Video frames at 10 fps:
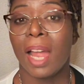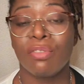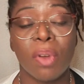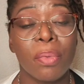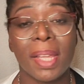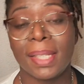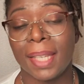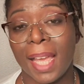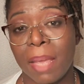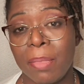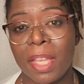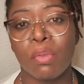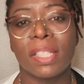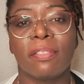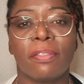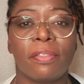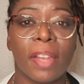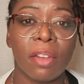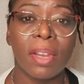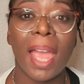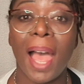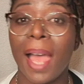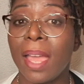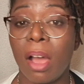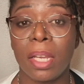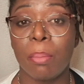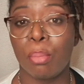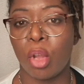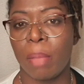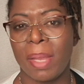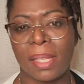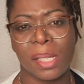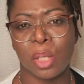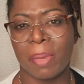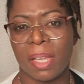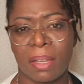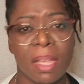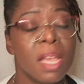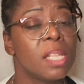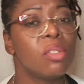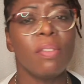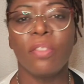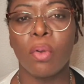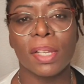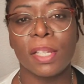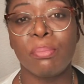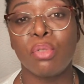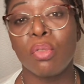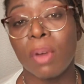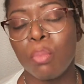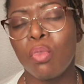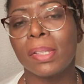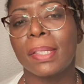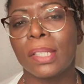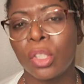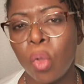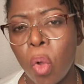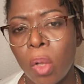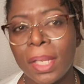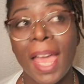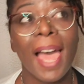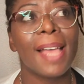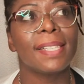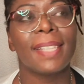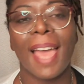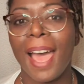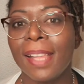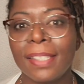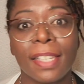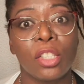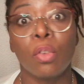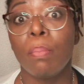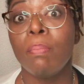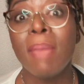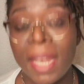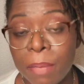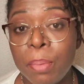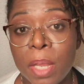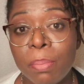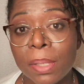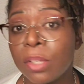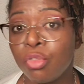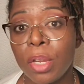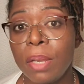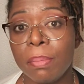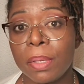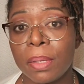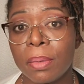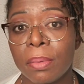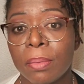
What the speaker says: Around that time, there was very high unemployment in Jamaica. So of course, the program was sold as the answer to many people's dreams.